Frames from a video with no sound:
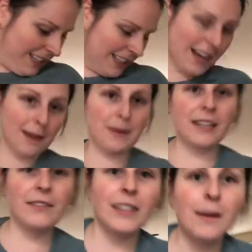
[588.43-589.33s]
Yeah, I might
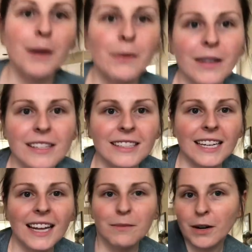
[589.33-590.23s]
even, I might wear this
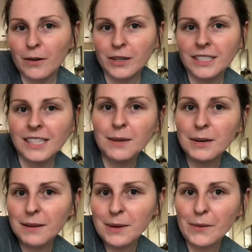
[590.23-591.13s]
today. I'm not at work today, but
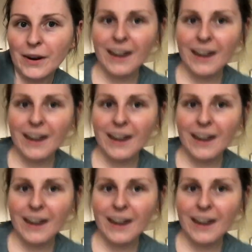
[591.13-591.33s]
I might wear